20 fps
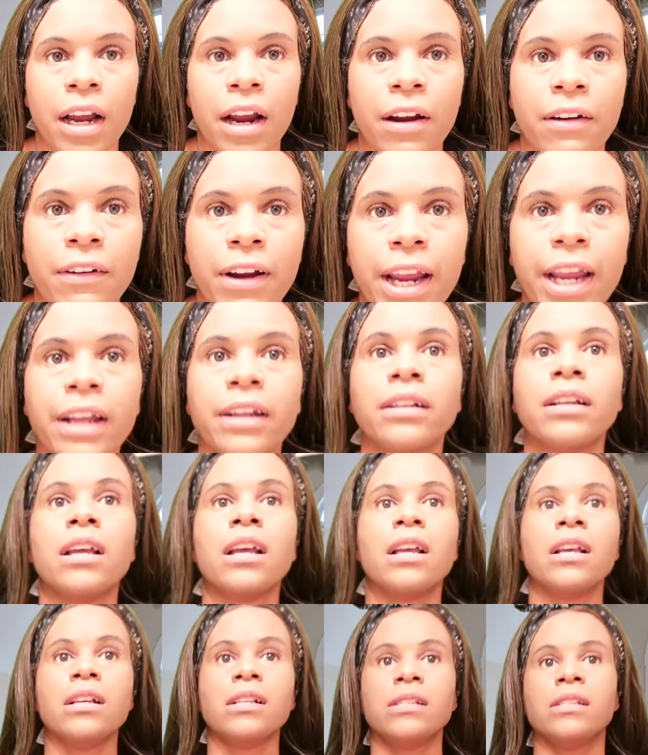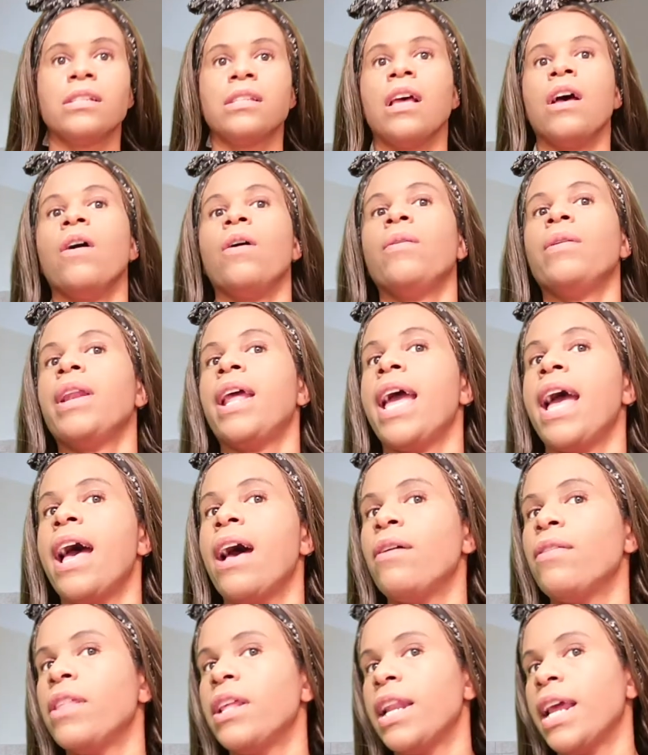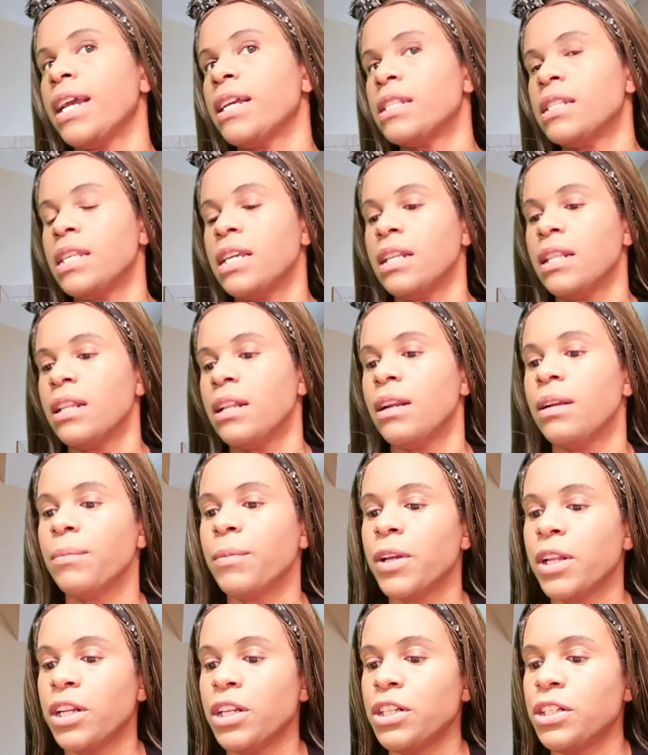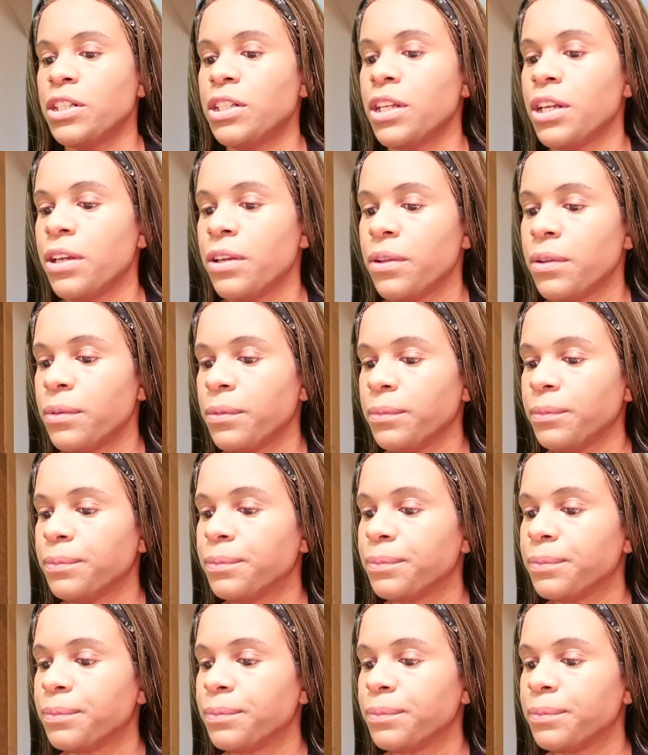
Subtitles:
All right. So now the next thing that I'm gonna do